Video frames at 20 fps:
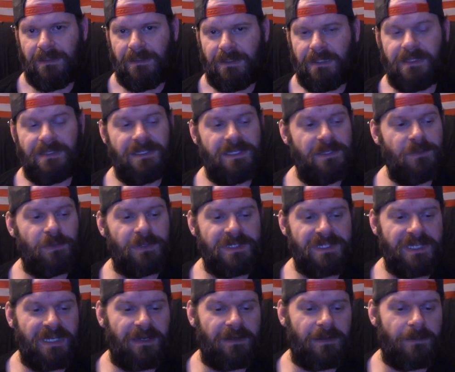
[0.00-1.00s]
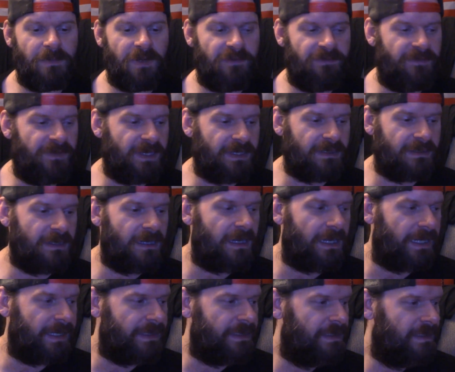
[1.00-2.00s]
Because you were cheering the motherfucker
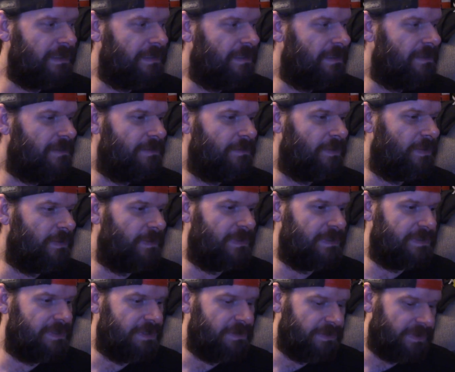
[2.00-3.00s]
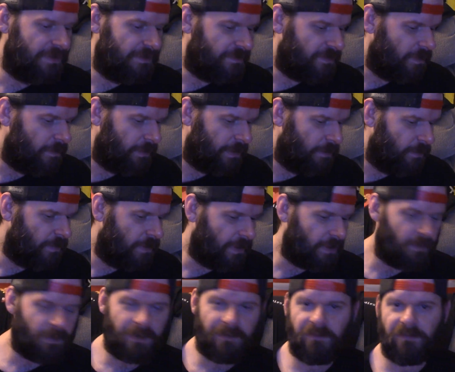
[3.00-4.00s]
on two years ago when he won
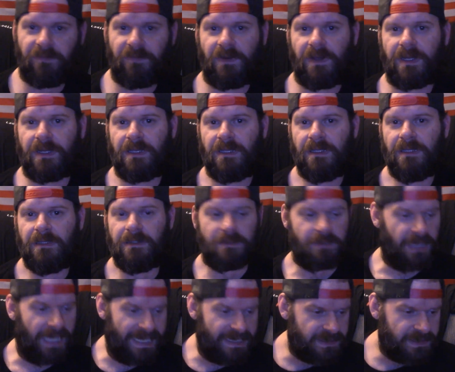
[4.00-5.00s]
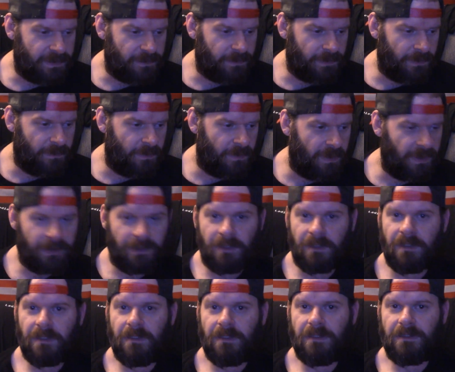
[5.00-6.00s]
or whatever the fuck, last year when he won,
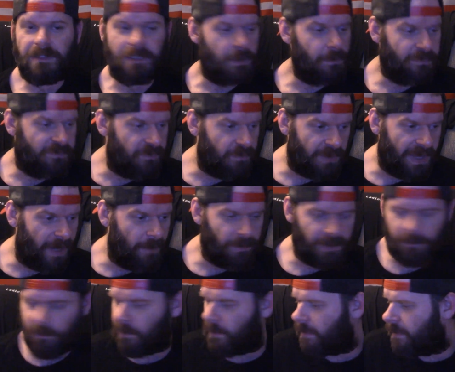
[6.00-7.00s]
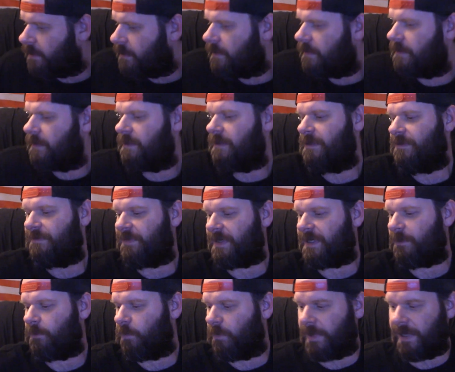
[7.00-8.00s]
year before that when he won,
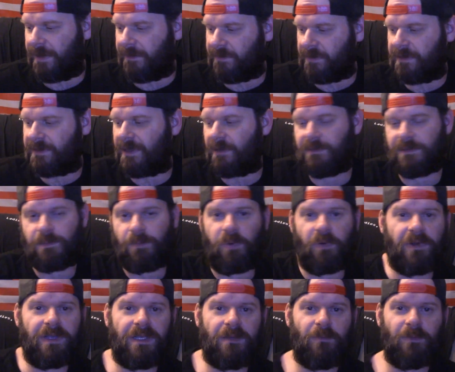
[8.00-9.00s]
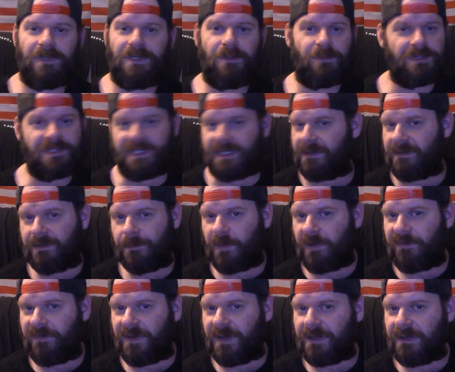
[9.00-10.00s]
fucking whatever. There was a point where you were cheering the
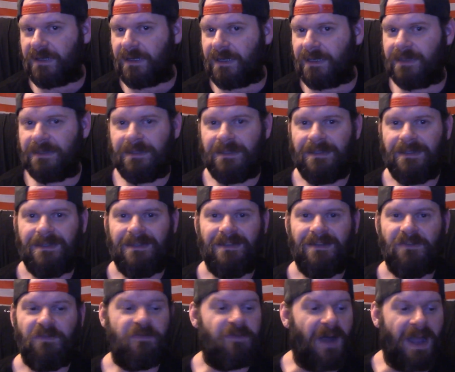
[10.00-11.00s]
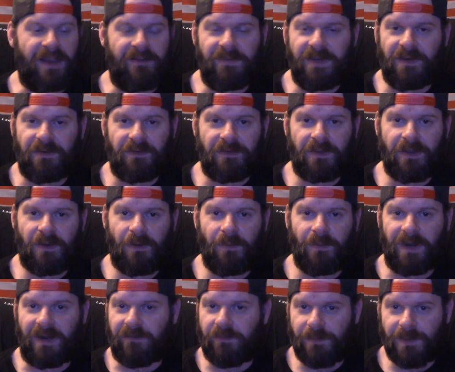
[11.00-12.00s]
motherfucker on five years ago
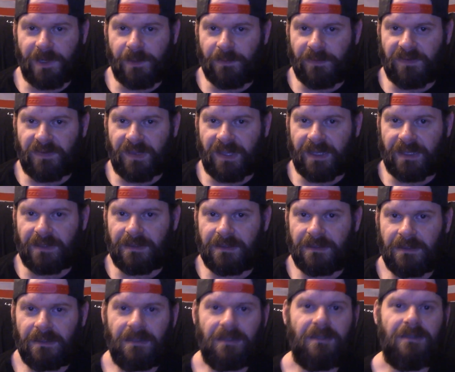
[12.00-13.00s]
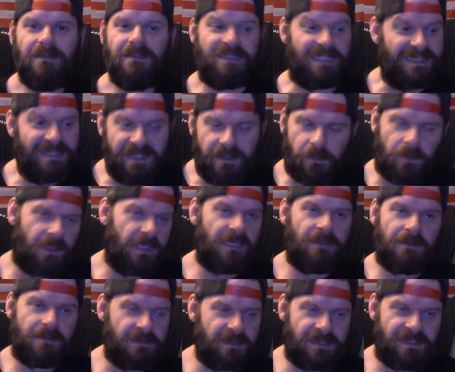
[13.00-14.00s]
when everybody was saying, six, year,
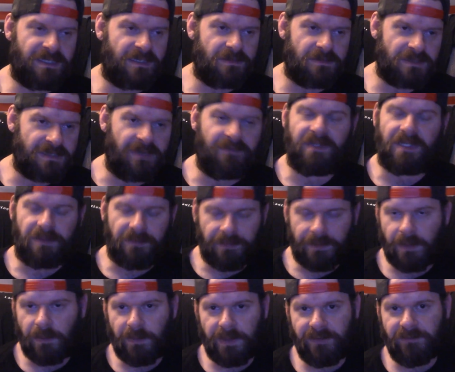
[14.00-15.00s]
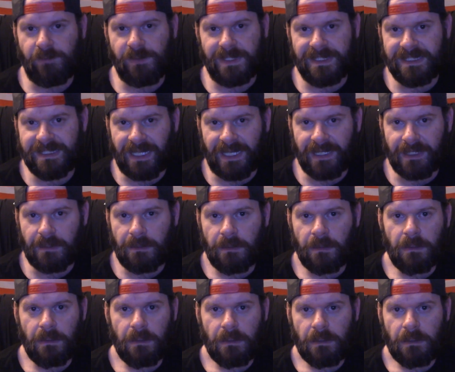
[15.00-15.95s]
well, six or seven years ago when was saying,